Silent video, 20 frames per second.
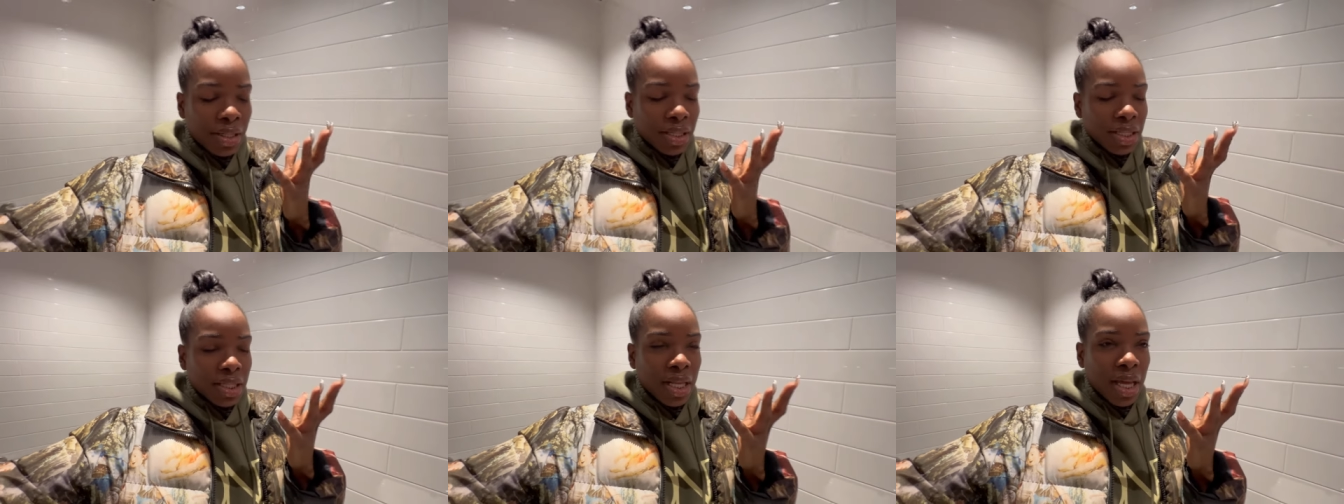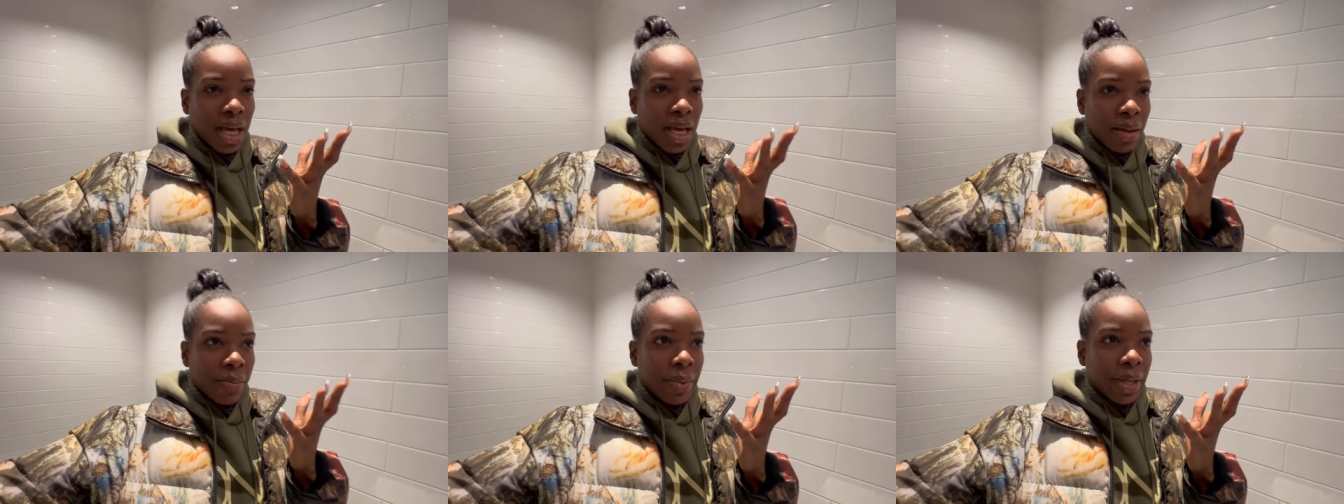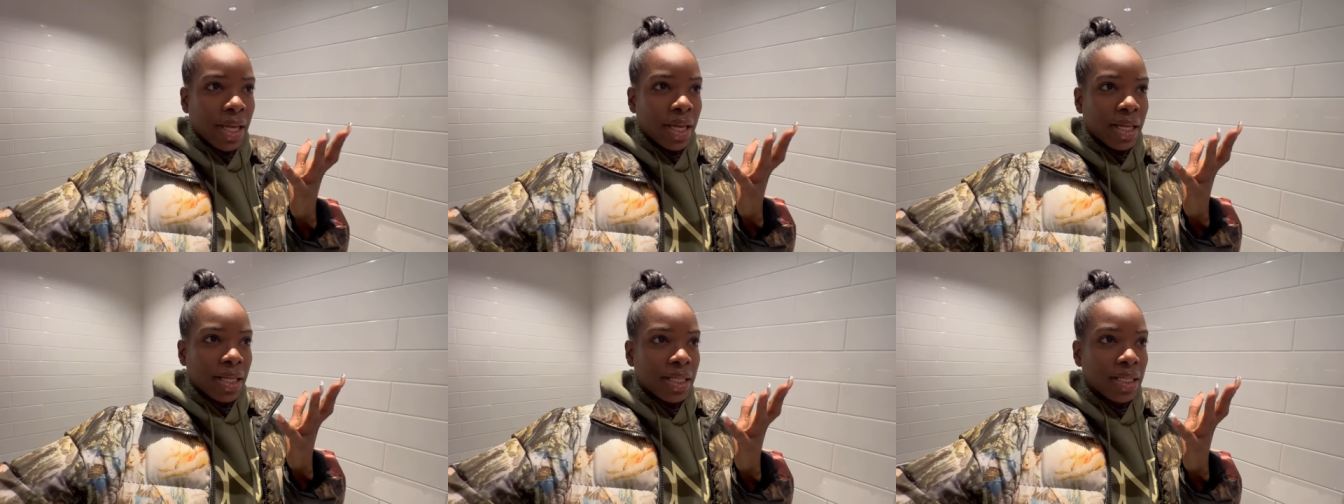this time
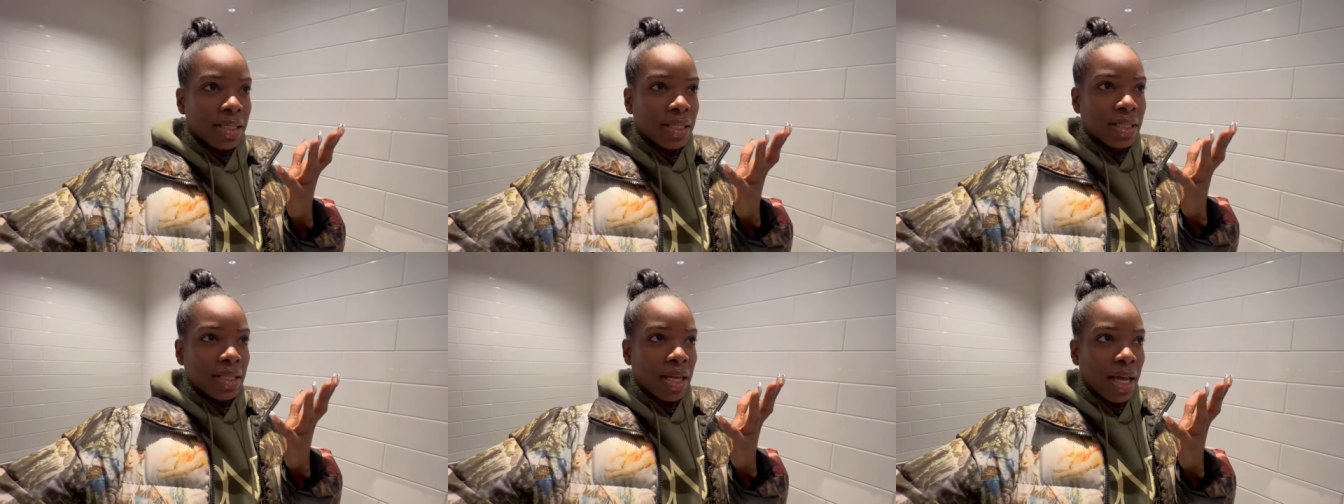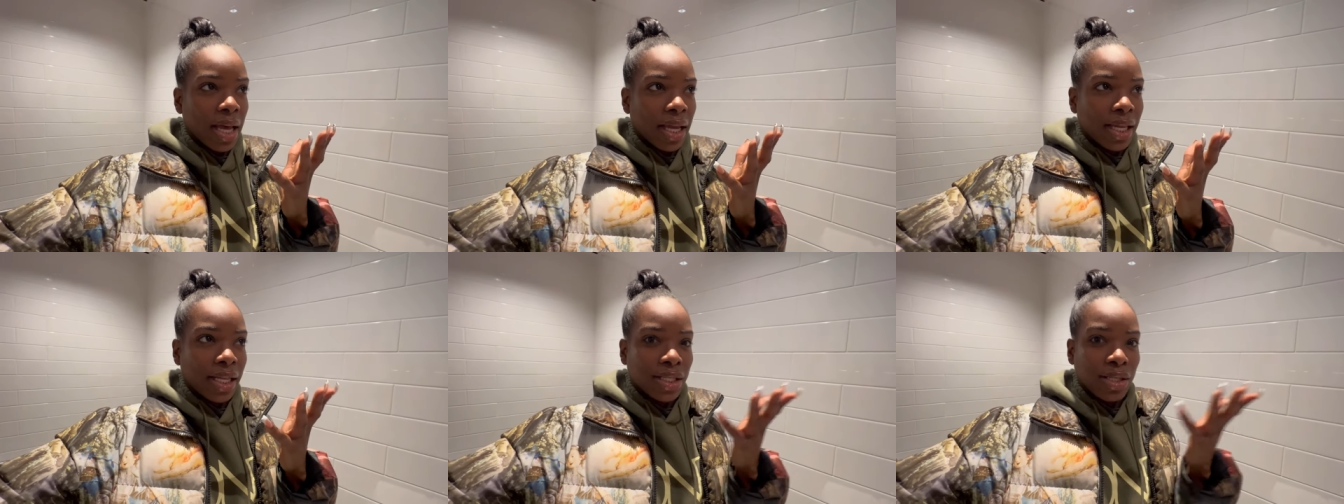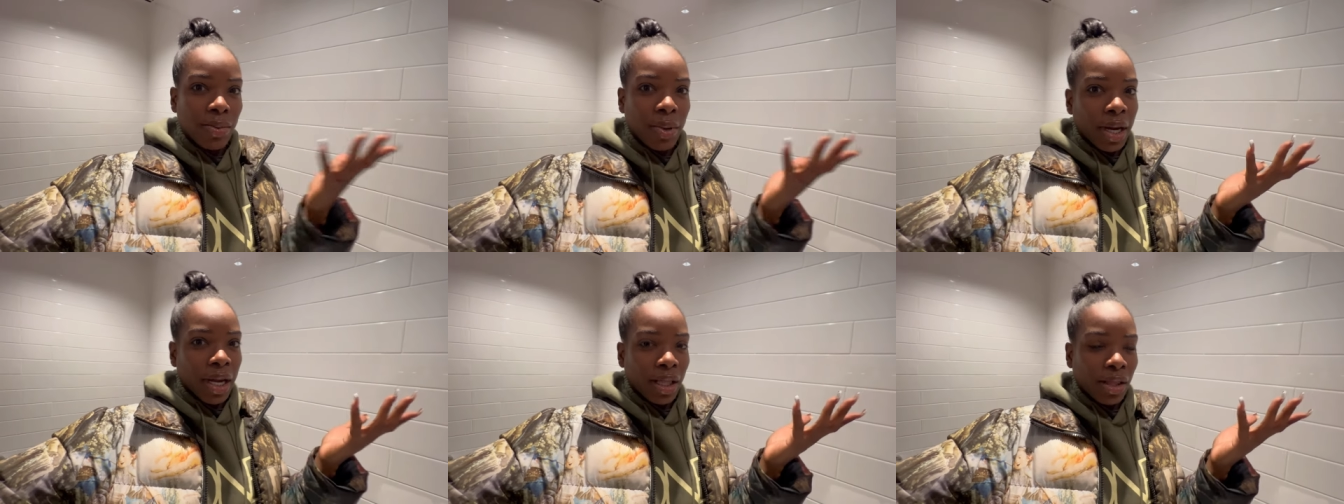because I get
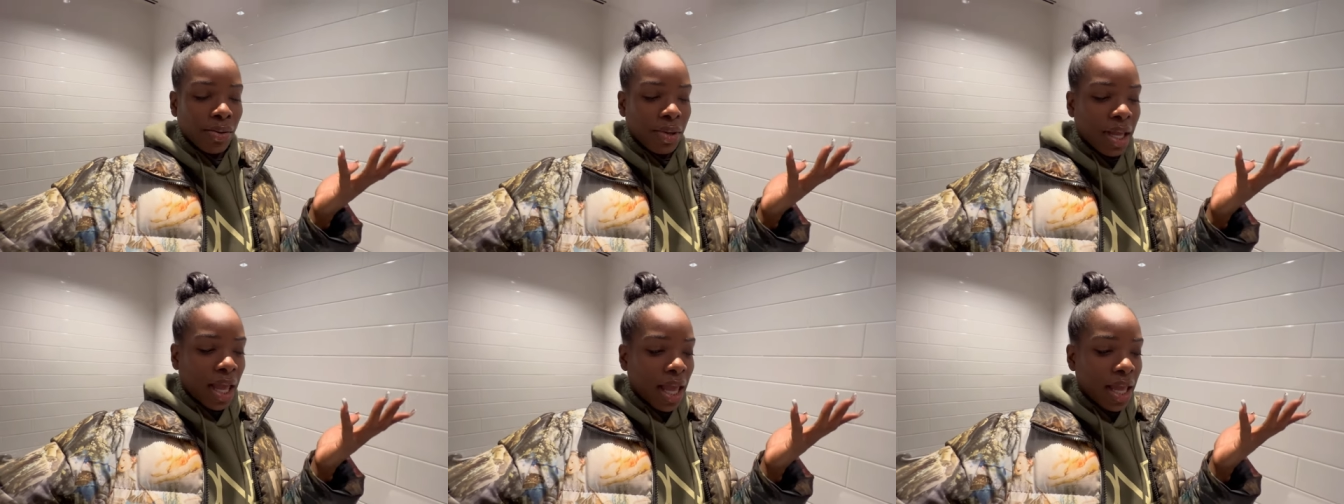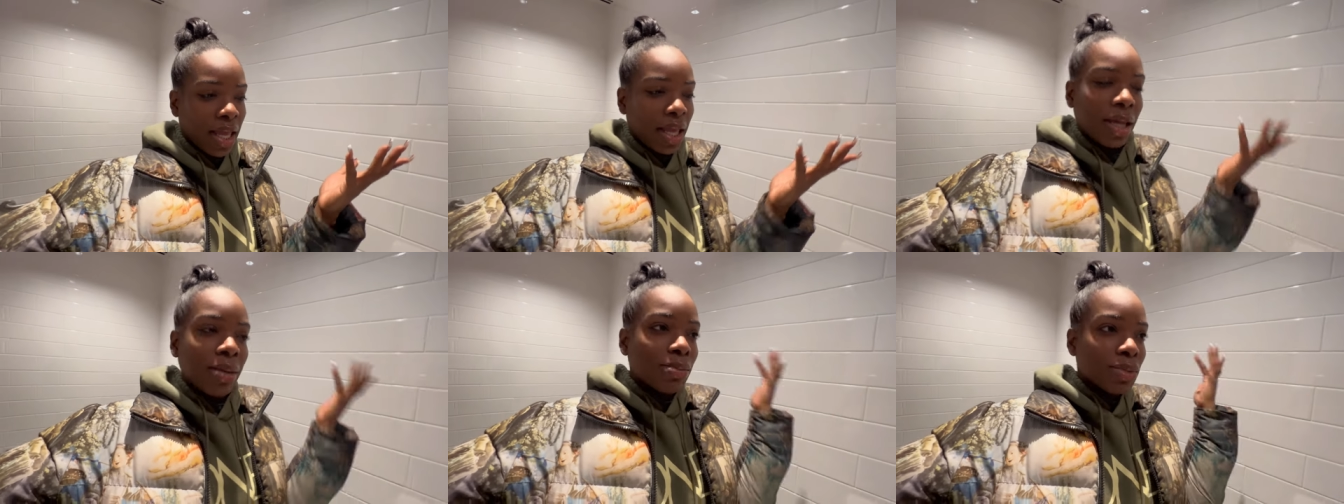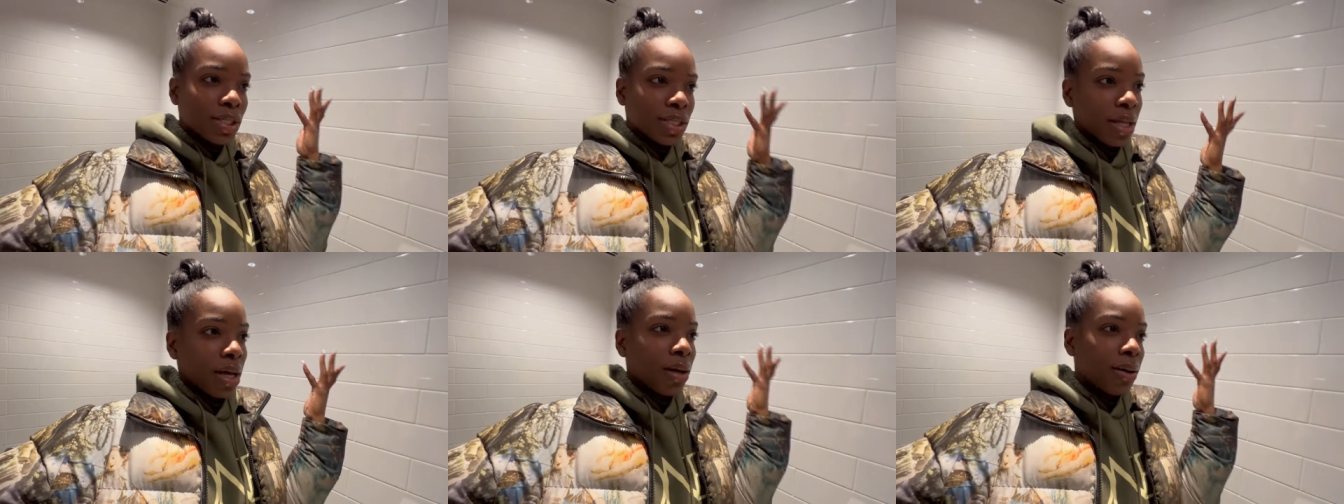to work at 3
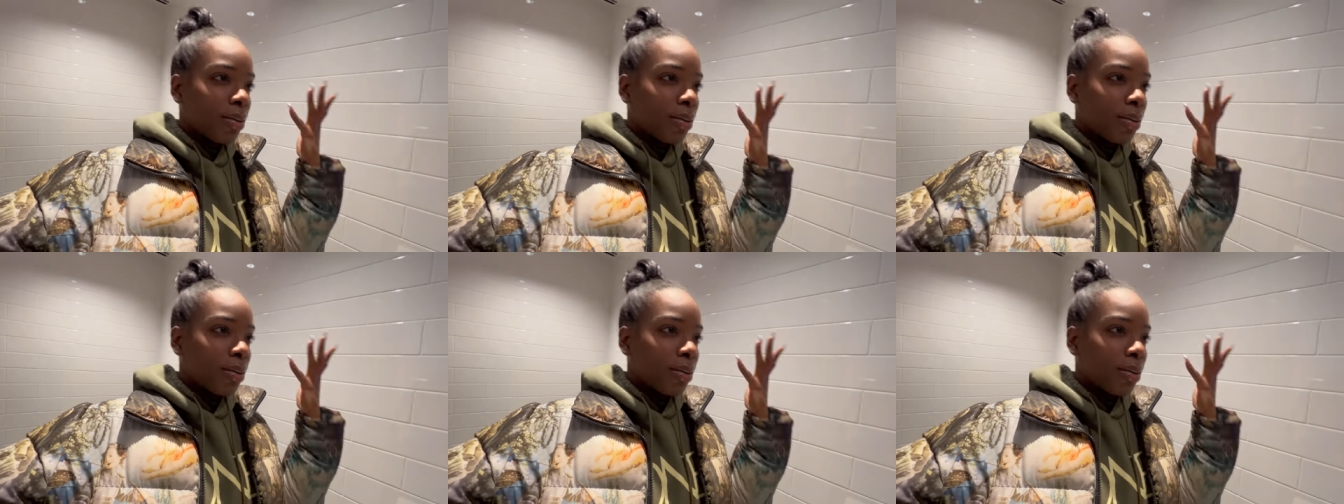AM. So